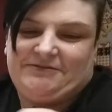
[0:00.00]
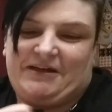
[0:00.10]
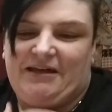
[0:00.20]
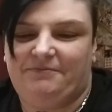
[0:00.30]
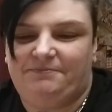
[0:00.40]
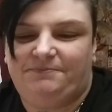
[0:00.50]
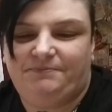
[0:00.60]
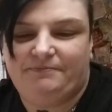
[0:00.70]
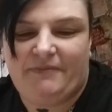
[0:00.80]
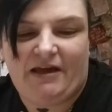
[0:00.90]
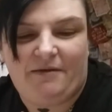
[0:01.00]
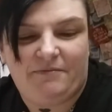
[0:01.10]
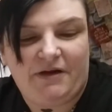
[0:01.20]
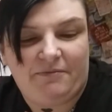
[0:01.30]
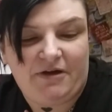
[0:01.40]
Okay.
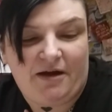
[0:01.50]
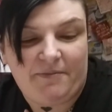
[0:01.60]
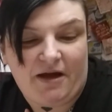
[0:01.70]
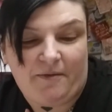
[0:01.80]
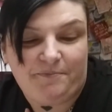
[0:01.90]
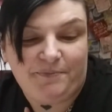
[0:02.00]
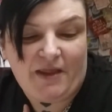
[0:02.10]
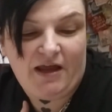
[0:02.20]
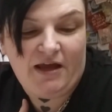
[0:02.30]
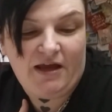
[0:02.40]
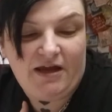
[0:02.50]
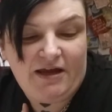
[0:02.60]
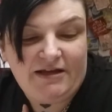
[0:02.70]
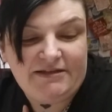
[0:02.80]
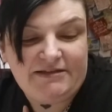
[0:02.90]
Come, come, come, come.
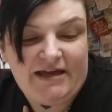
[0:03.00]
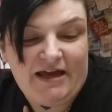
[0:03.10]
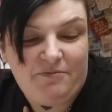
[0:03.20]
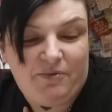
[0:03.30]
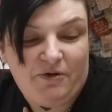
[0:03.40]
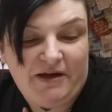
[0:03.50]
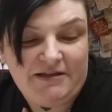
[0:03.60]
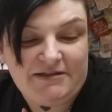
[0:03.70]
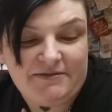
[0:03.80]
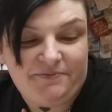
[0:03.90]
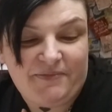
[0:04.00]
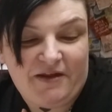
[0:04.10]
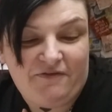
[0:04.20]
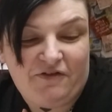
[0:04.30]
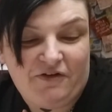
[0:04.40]
10 points
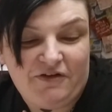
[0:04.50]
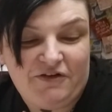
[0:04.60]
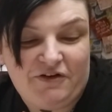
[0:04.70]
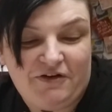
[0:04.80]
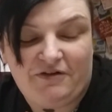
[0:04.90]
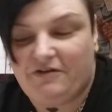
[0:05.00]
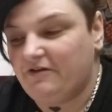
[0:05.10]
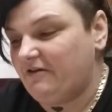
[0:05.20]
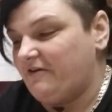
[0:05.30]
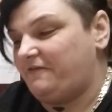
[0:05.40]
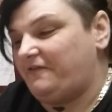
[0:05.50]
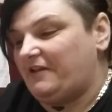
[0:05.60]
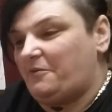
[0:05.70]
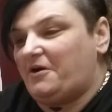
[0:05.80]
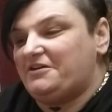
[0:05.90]
for your
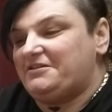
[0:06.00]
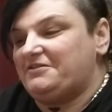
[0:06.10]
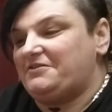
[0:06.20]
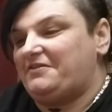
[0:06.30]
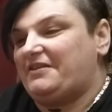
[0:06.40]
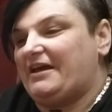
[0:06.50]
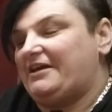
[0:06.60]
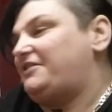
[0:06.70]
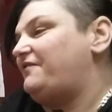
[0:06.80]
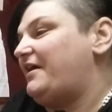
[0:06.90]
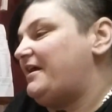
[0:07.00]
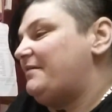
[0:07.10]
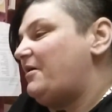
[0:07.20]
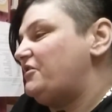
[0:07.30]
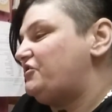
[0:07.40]
flowers. Thank you very
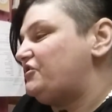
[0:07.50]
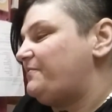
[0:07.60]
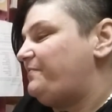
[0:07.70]
much.